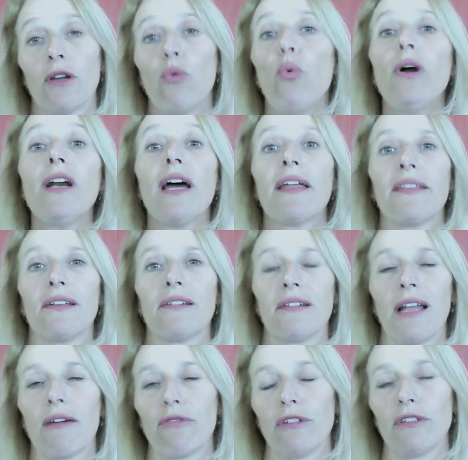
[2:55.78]
What are these
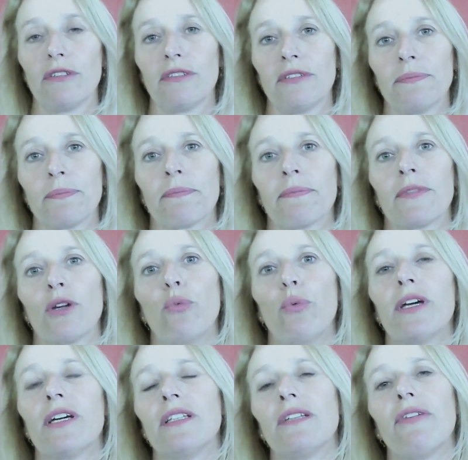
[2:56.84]
levels?
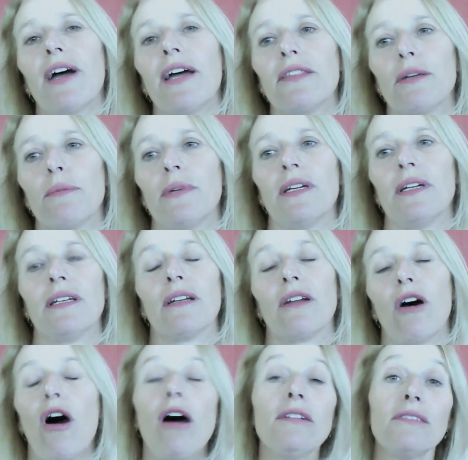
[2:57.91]
We can divide them in
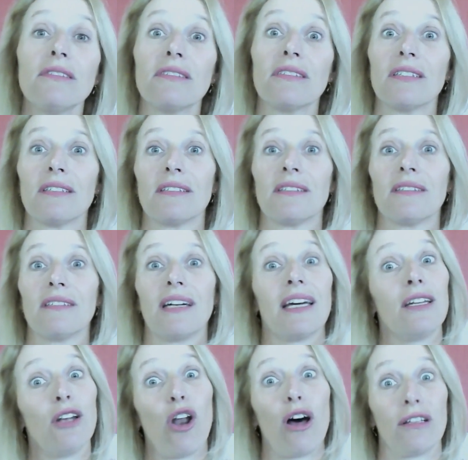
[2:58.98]
HOTS
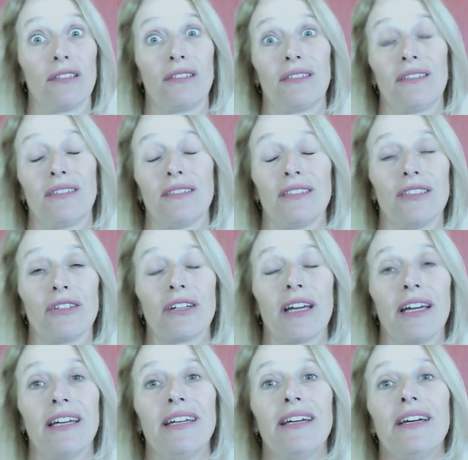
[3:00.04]
and LOTS,
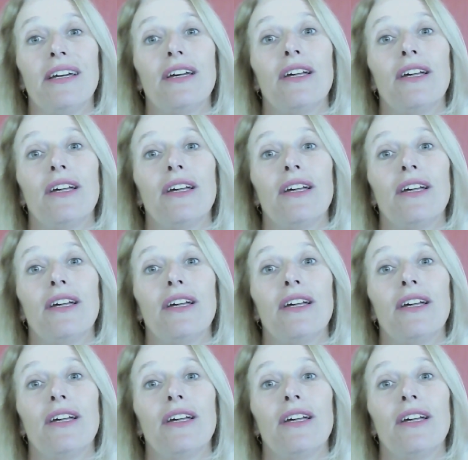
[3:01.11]
okay?